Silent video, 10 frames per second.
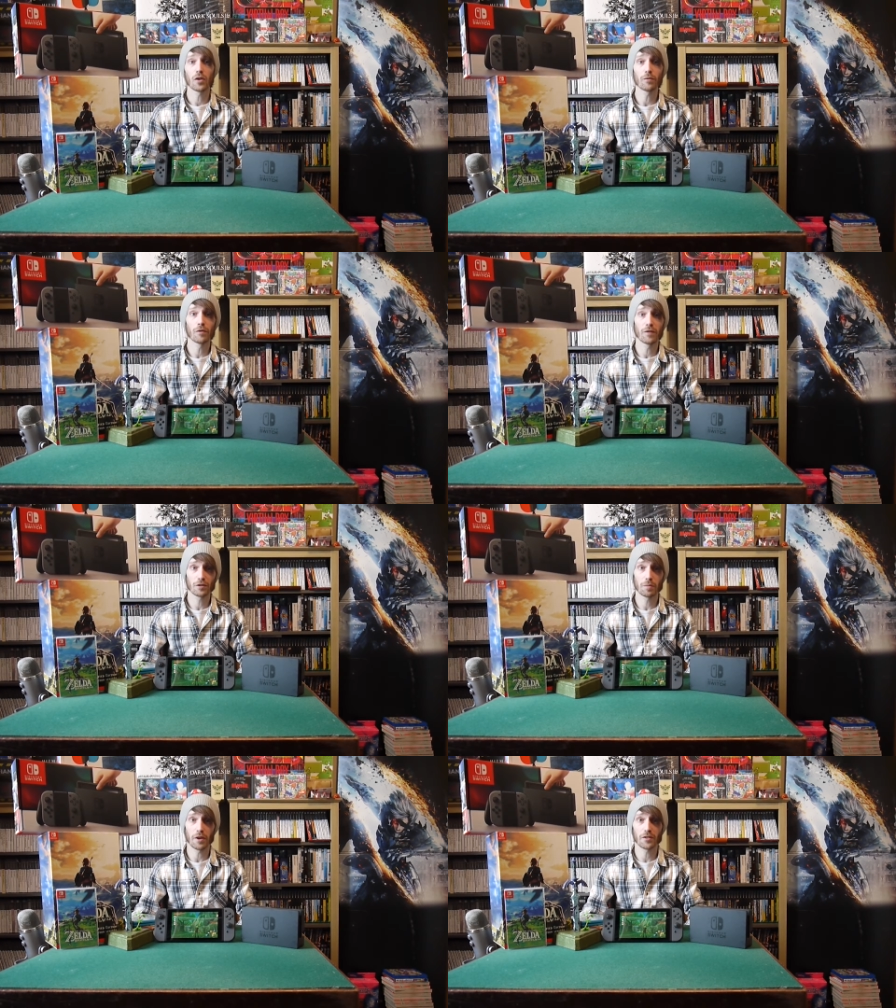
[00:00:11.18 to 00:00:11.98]
from
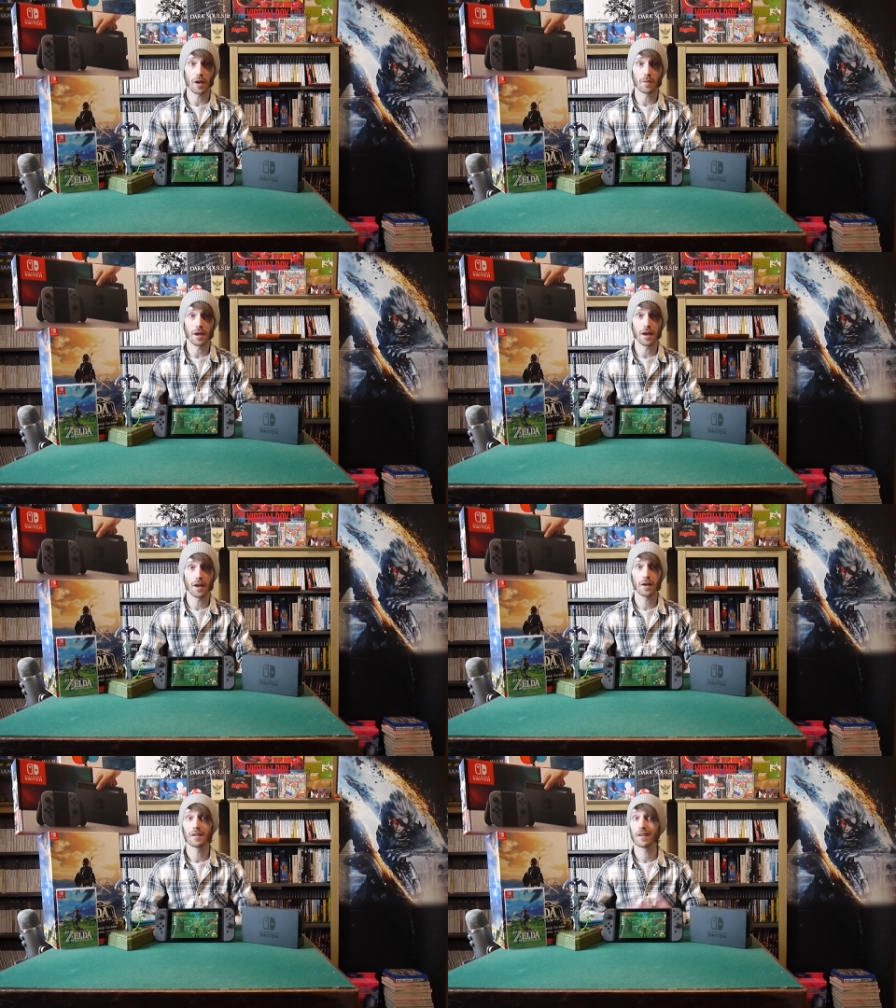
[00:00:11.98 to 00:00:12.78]
Victory Pros Gaming
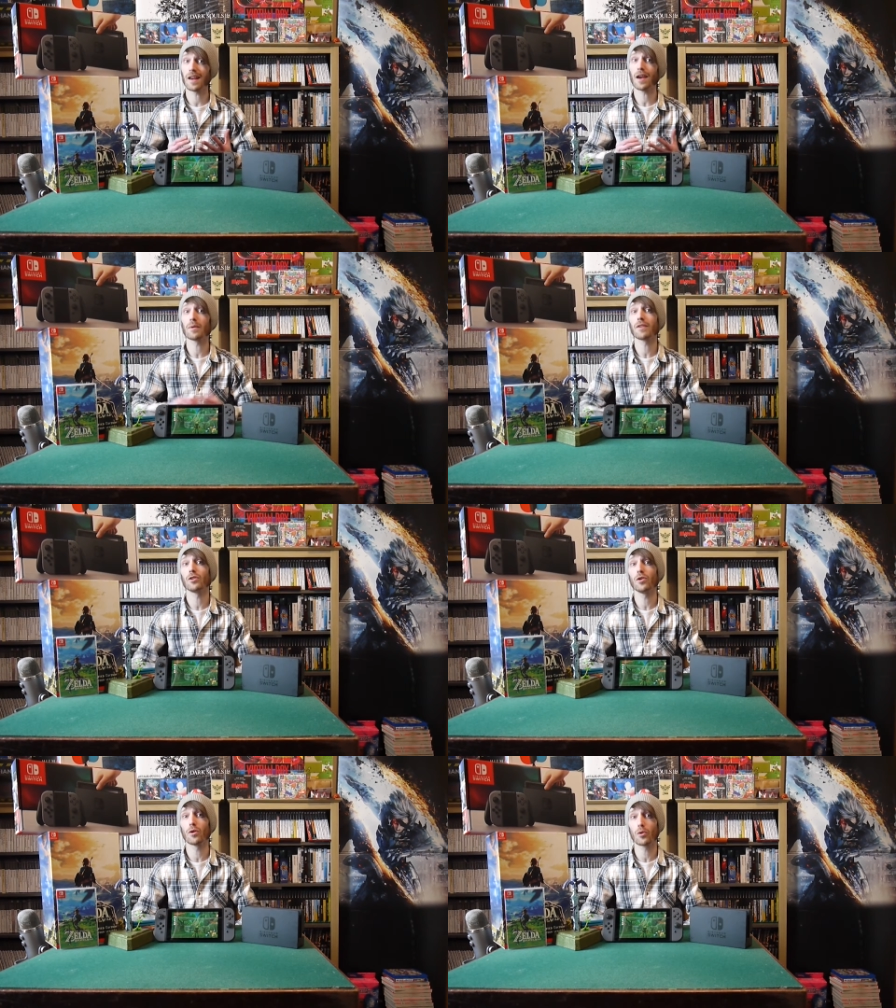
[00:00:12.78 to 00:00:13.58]
here. Today I'm
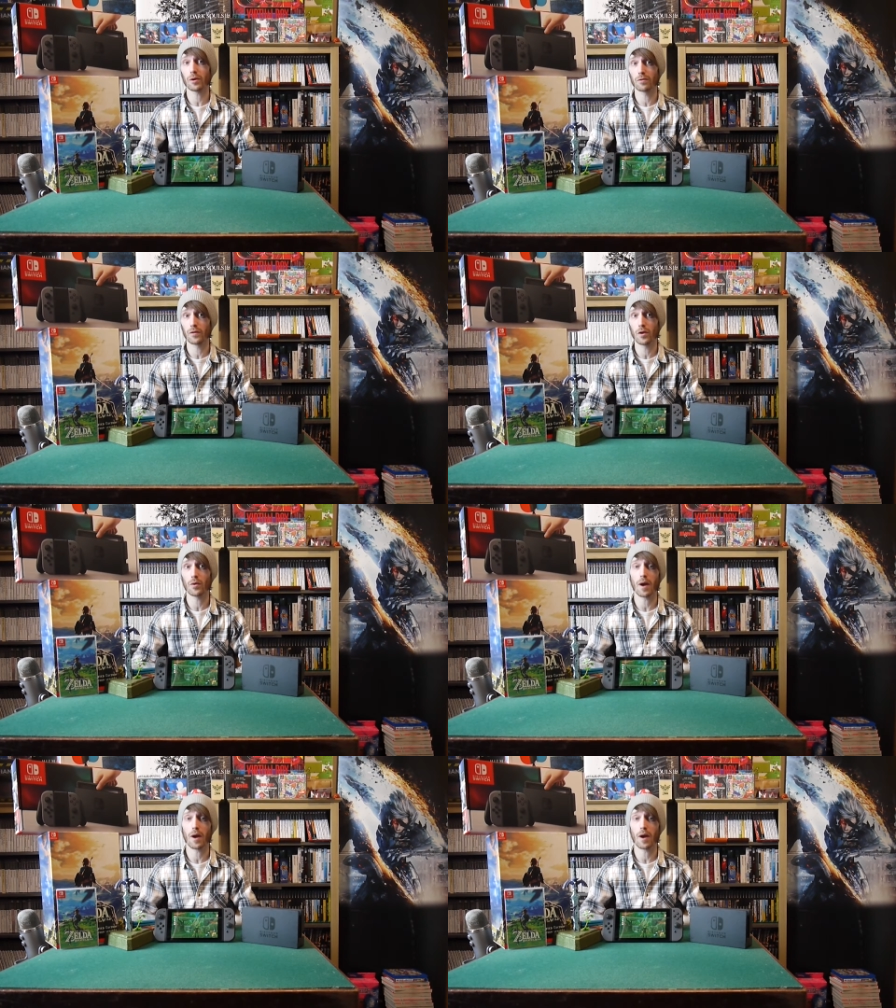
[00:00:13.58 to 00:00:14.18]
giving you a quick review